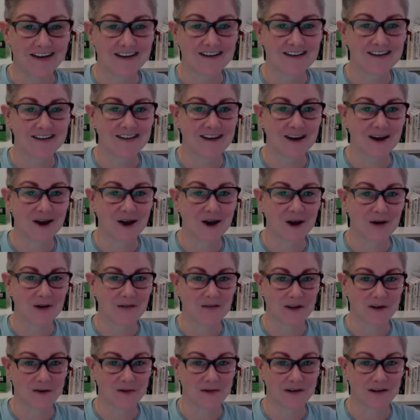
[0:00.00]
So if
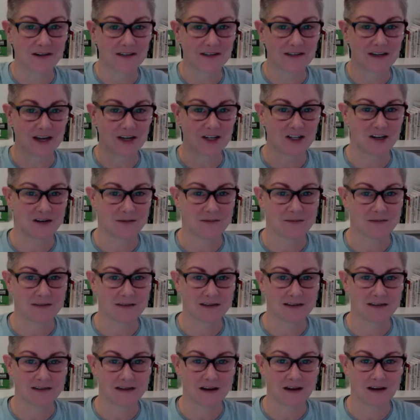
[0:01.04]
you want to snatch up
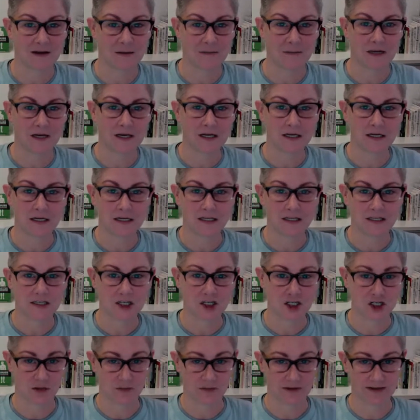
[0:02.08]
this um,
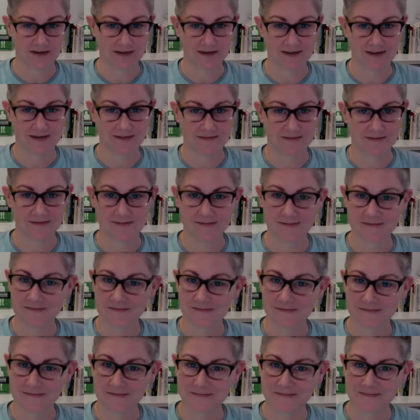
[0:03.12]
Jibbitz,
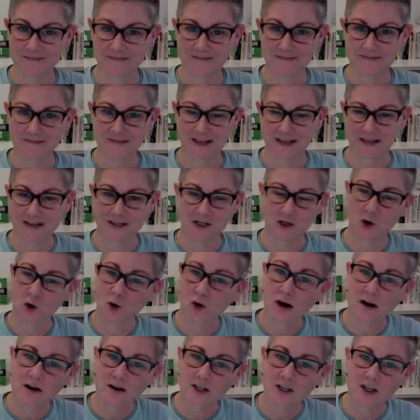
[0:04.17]
this
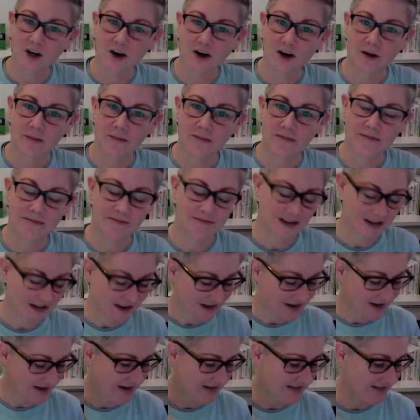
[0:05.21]
croc charm,
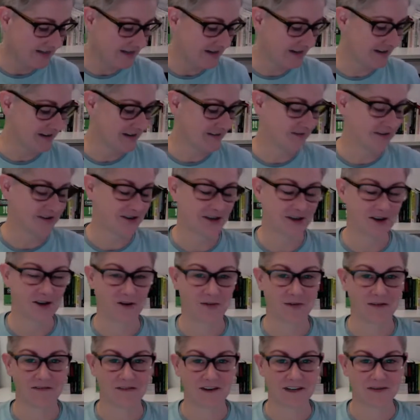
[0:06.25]
it's in the Virginia
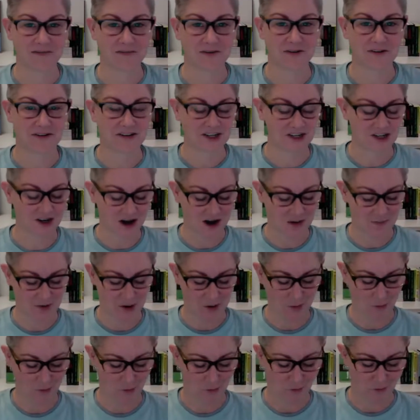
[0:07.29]
NORML Facebook shop
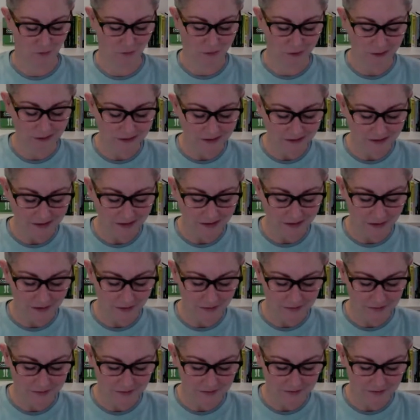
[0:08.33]
right now.